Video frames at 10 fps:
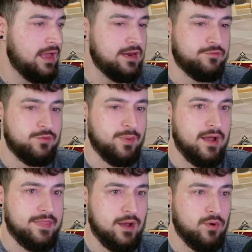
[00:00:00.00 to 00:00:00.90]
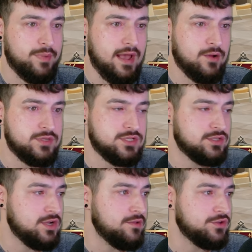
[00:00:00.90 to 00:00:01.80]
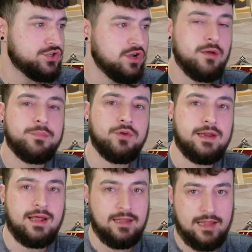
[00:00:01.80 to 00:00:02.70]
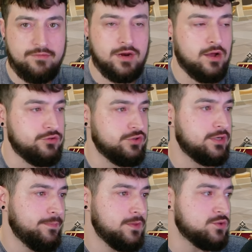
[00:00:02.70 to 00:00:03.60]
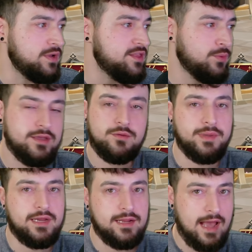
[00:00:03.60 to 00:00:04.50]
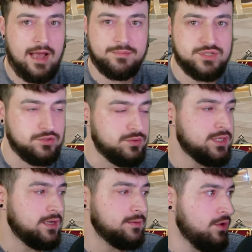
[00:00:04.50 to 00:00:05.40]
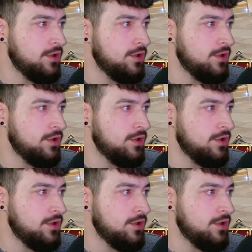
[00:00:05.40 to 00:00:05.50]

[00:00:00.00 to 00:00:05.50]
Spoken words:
And if you buy that one pack we saw in the shop, you'll get 1,100. So either way, you'll be getting absolute ton.